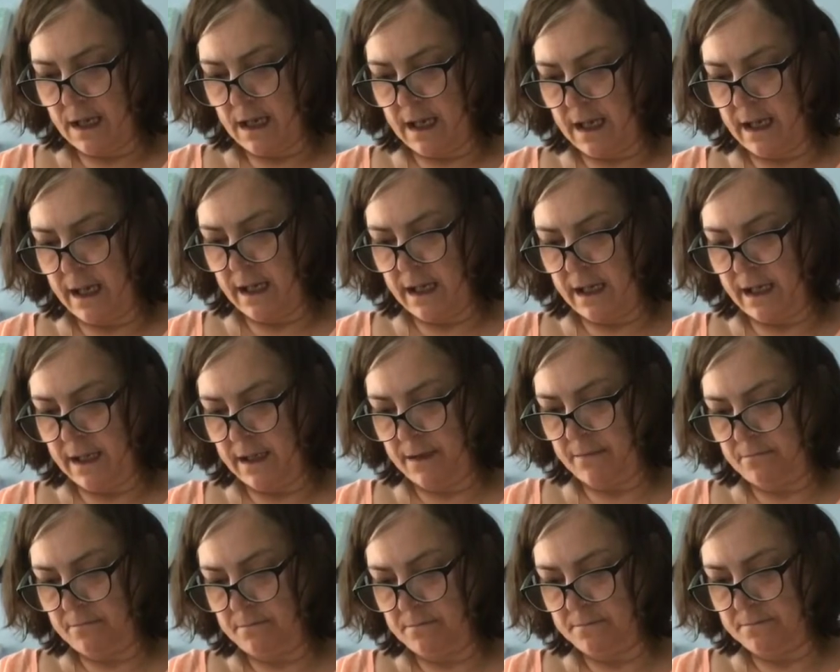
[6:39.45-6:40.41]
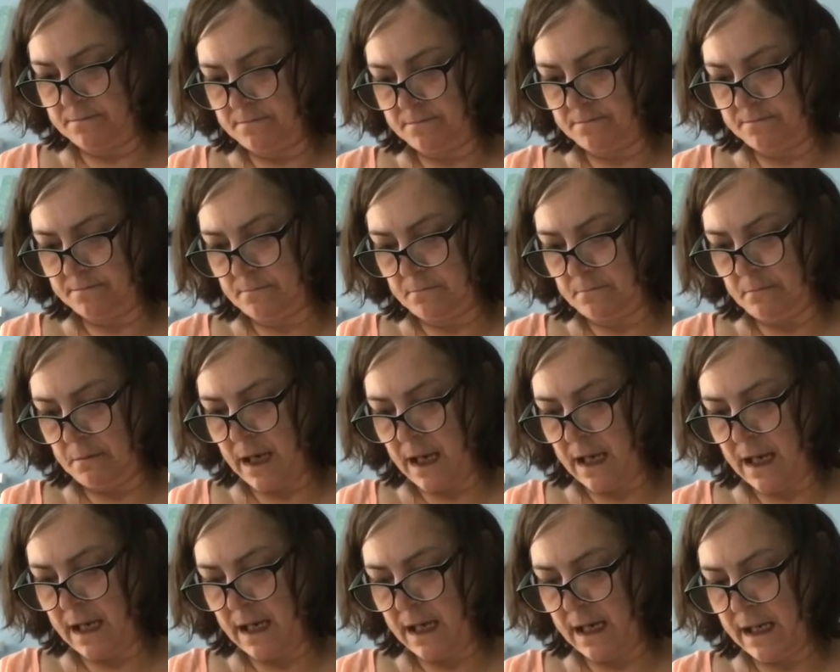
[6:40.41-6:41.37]

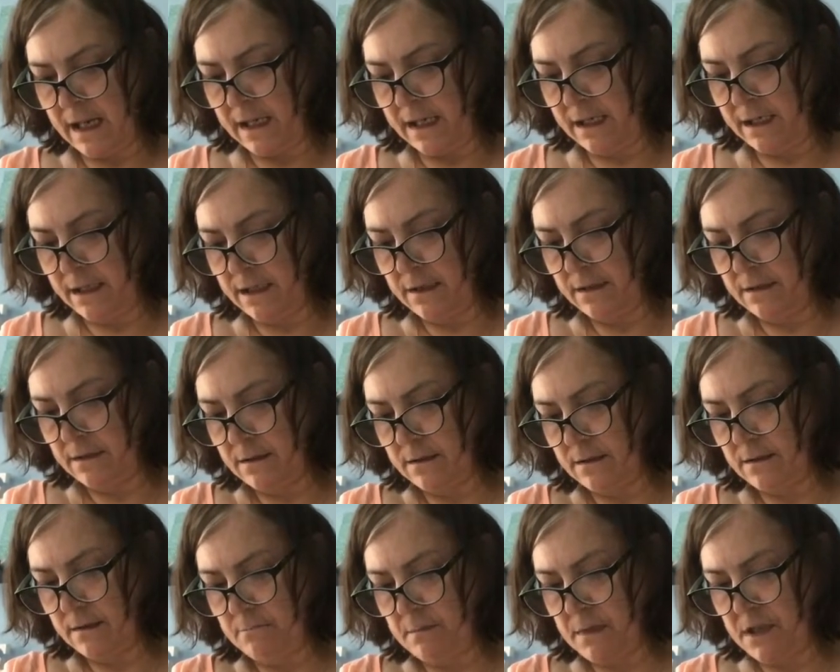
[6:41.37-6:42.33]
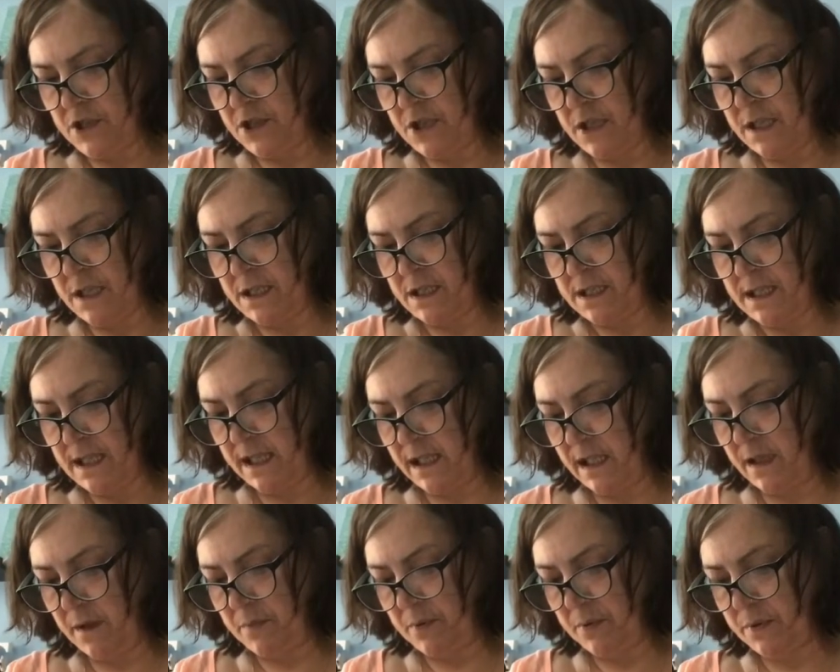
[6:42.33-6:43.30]
my measuring
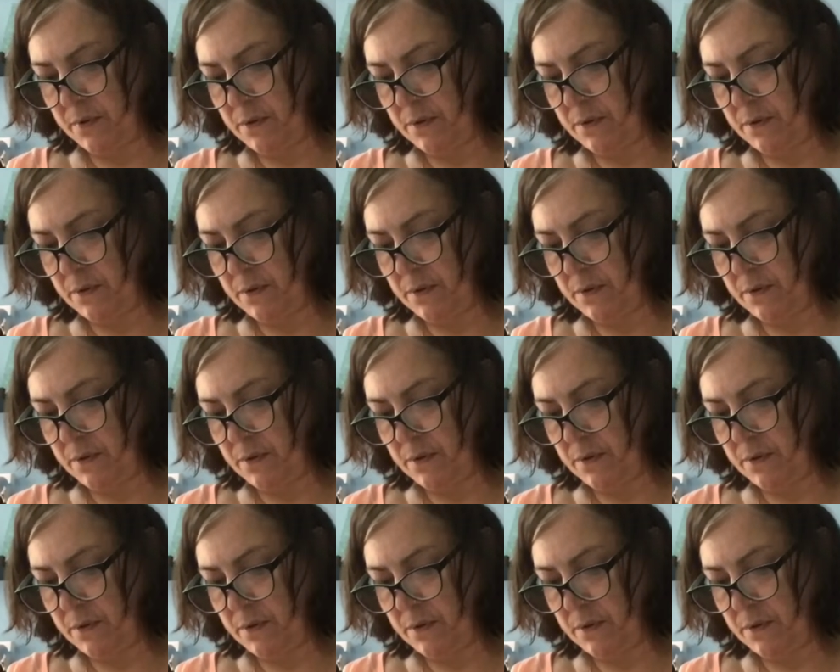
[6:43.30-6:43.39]
tape,